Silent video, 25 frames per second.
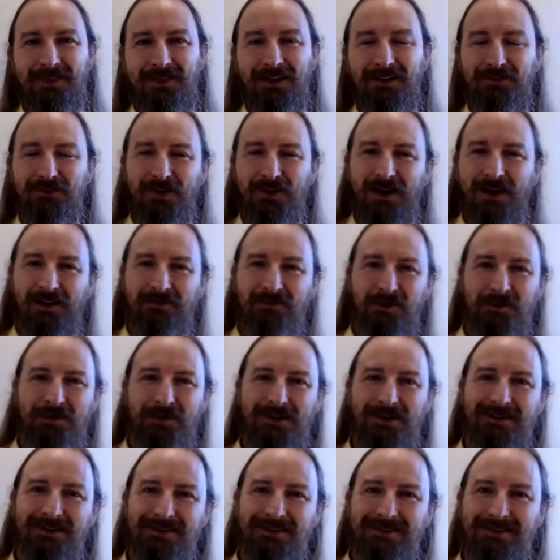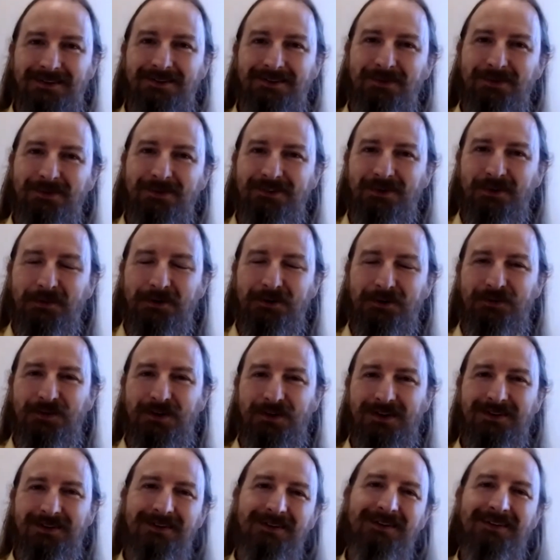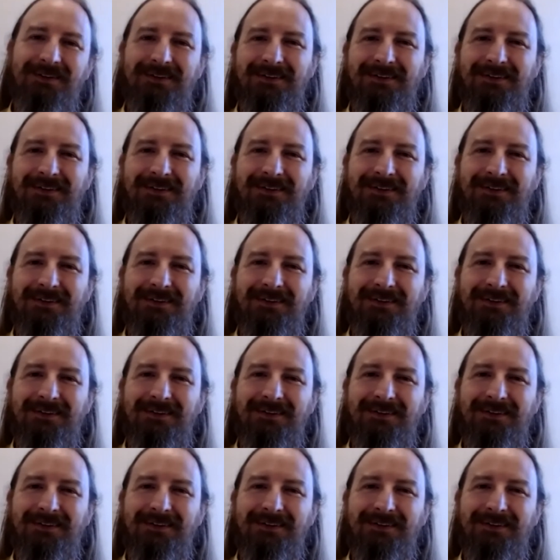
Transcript: Thanks for having me. This was so much fun.